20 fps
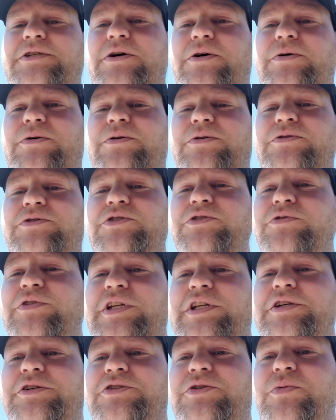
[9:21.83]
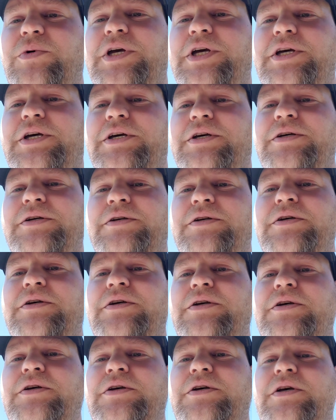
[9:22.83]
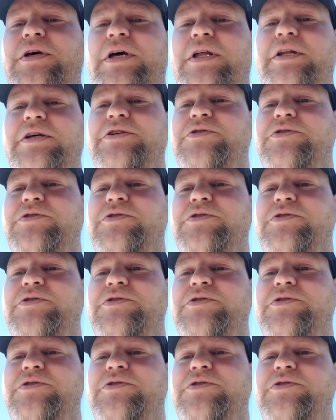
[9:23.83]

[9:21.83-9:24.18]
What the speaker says: So 2 videos a week, at